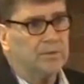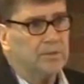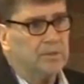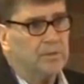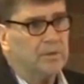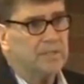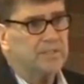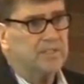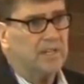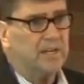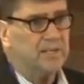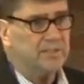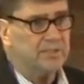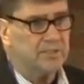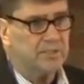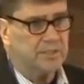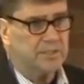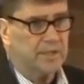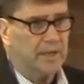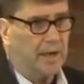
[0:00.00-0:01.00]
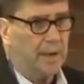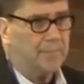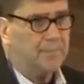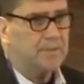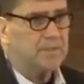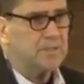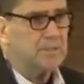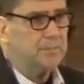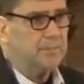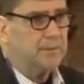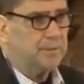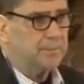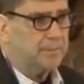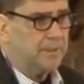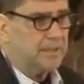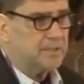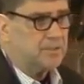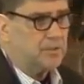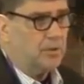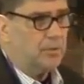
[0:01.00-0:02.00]
The U S agency happens to be a
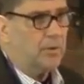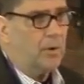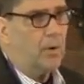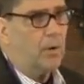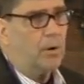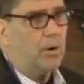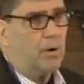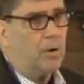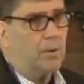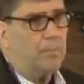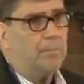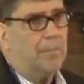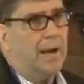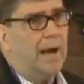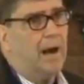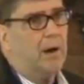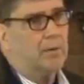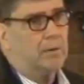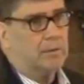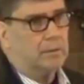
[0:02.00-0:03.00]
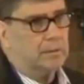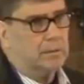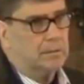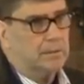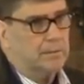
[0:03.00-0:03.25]
place called R R Bowker.